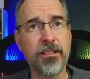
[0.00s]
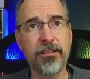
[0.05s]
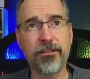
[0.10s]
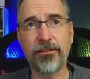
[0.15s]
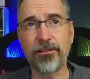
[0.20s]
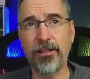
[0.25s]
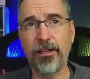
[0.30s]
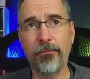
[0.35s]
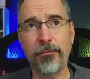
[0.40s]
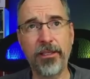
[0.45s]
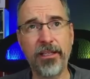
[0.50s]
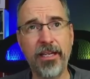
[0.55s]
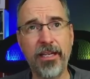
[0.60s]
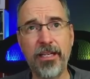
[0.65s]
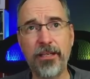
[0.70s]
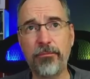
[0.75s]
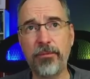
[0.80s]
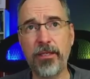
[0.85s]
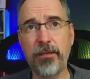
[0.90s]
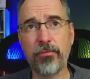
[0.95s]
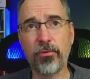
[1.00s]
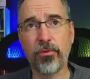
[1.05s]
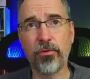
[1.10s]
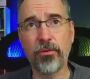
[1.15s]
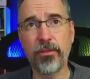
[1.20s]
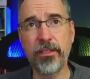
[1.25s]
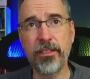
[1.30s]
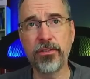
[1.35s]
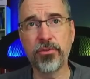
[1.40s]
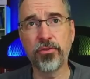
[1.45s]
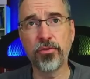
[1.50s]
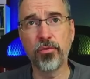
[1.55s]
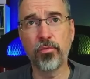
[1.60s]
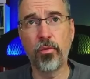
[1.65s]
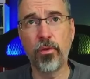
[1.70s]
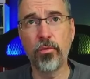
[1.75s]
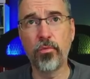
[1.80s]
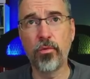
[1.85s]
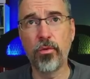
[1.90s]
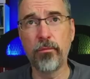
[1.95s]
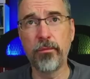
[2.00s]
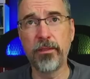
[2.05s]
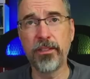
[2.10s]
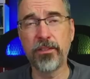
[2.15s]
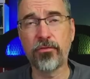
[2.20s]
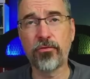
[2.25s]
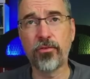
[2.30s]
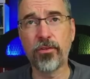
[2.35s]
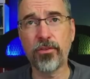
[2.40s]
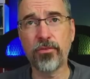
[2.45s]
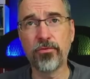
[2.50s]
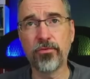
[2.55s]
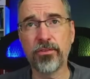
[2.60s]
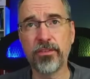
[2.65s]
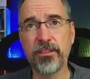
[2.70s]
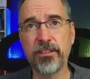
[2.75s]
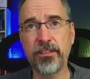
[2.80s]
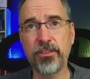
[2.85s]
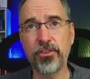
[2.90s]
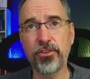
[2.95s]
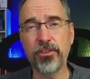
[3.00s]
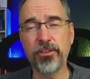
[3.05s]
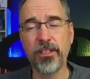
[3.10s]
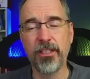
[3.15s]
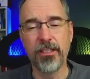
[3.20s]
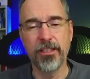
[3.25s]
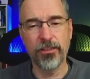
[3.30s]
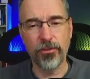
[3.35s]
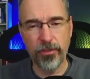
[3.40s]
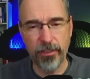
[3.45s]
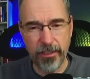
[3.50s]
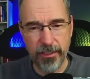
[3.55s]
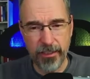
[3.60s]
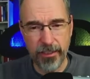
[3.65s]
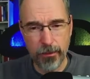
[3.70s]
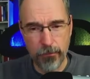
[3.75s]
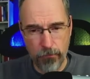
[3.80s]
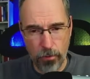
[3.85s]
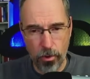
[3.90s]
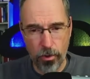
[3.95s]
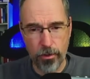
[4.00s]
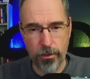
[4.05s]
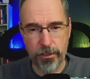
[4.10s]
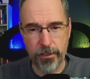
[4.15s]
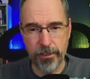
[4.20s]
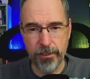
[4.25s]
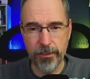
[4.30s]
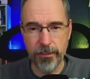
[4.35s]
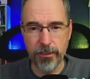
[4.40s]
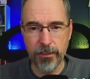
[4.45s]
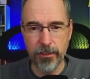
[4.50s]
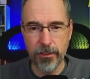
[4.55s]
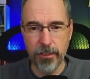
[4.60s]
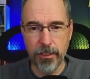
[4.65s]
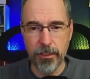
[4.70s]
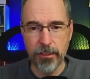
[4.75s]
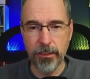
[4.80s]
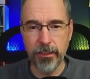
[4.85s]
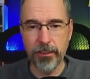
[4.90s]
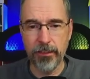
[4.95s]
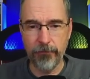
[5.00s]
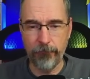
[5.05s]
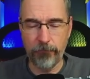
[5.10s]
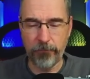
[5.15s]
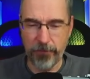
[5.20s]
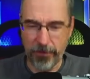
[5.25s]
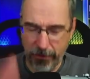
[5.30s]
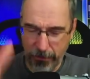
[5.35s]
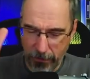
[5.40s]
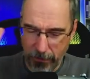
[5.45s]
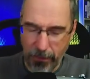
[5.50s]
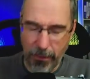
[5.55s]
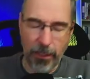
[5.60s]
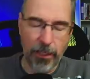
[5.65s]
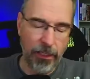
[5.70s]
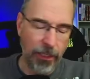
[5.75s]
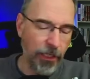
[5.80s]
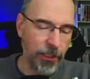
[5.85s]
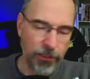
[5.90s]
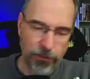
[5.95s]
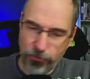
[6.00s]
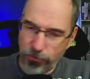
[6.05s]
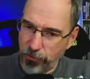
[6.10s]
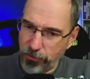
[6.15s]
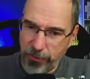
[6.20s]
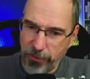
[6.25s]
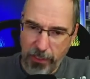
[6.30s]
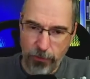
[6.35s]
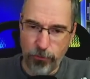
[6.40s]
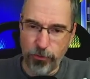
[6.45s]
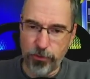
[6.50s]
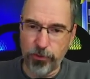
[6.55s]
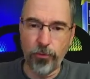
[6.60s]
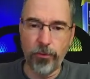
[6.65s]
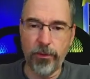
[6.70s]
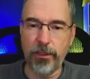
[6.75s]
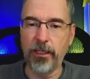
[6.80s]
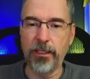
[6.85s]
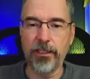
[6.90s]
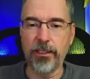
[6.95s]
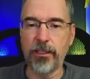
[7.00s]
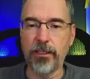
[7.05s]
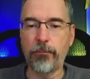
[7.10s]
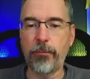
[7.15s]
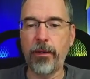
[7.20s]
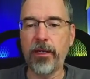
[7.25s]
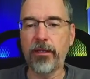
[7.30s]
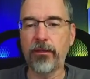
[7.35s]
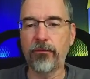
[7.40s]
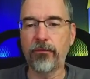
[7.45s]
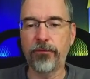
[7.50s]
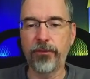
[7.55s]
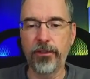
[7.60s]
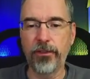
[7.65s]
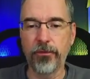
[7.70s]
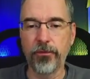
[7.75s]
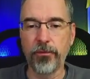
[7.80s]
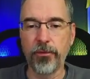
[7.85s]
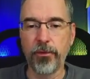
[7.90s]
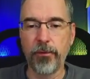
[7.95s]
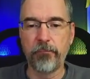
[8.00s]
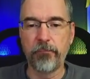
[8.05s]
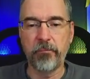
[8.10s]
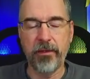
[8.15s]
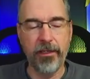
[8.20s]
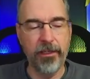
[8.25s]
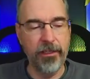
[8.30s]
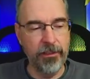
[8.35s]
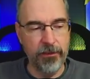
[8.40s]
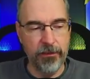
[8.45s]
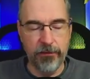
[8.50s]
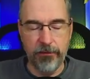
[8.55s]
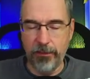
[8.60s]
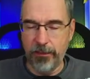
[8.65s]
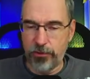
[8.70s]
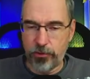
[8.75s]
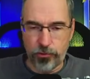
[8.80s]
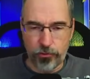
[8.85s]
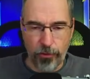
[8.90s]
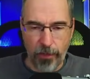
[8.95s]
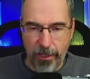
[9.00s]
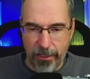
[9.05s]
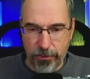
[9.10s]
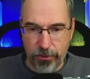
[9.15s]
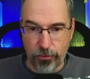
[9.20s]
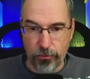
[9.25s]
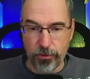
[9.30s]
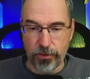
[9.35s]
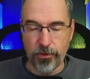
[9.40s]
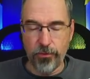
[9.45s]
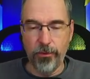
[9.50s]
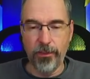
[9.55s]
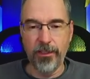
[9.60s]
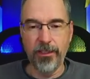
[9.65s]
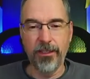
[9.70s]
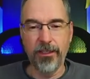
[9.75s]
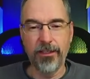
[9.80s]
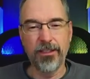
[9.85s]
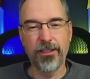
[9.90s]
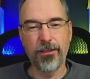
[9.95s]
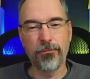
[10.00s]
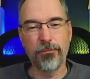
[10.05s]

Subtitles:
I mean, 8 people are injured, 1 woman in critical condition. They're hitting a market. Like, I understand what's going on the battlefield, and it's tragic what's going on there.